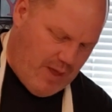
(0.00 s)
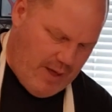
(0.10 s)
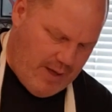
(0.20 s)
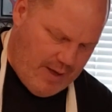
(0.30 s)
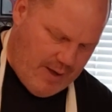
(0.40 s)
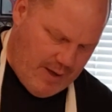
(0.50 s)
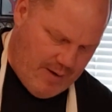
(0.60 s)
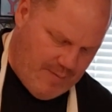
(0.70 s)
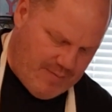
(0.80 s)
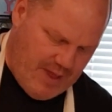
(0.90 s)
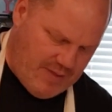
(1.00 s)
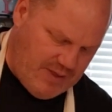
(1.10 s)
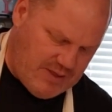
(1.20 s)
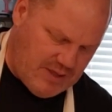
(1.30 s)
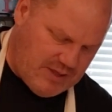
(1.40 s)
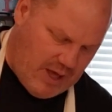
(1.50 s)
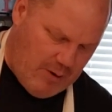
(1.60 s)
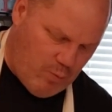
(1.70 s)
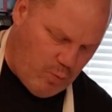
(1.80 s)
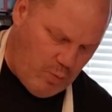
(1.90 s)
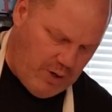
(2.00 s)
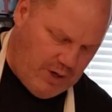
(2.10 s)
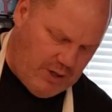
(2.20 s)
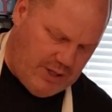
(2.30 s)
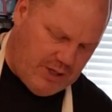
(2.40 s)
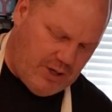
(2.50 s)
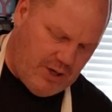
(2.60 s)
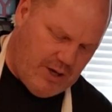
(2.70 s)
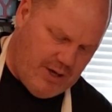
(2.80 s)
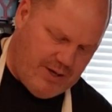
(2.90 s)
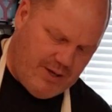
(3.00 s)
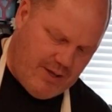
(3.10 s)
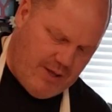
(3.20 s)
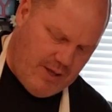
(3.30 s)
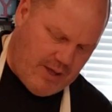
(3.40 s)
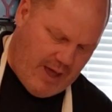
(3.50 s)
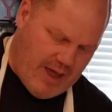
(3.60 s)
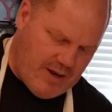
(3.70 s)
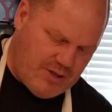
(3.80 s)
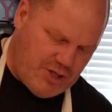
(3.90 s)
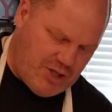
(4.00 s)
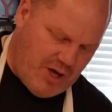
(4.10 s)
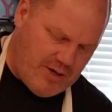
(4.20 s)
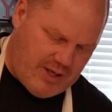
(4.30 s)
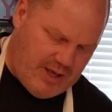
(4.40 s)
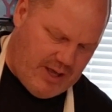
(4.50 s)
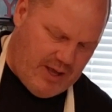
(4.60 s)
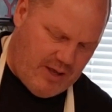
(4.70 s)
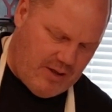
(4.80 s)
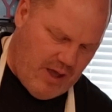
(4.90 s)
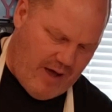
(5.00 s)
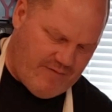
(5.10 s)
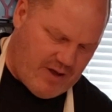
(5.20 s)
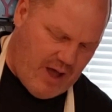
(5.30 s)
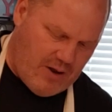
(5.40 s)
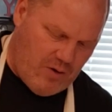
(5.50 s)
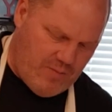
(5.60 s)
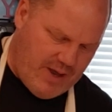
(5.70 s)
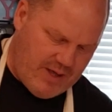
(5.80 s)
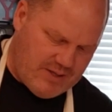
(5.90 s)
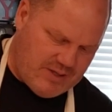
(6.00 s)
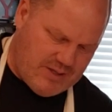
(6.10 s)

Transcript: And this is a really good kind of chunky avocado mix.